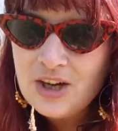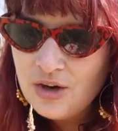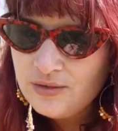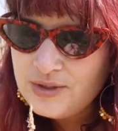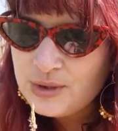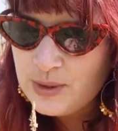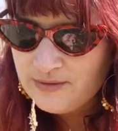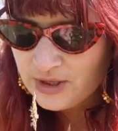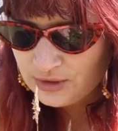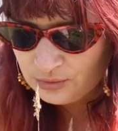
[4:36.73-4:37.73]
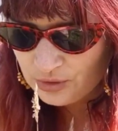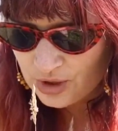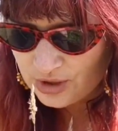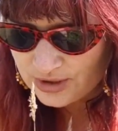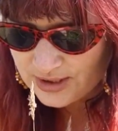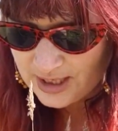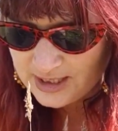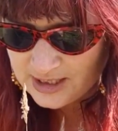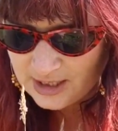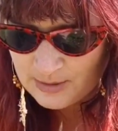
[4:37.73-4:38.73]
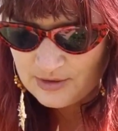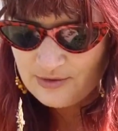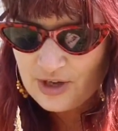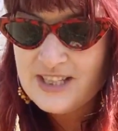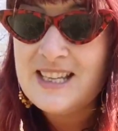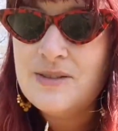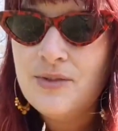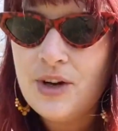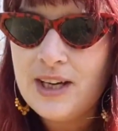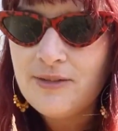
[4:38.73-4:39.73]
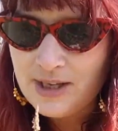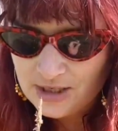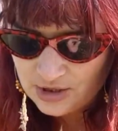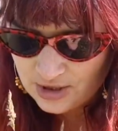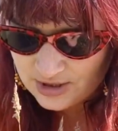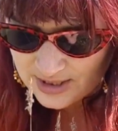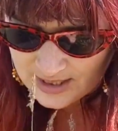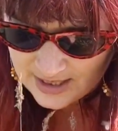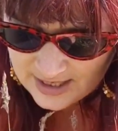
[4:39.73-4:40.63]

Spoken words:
of the sweet vernal grass in terms of identifying features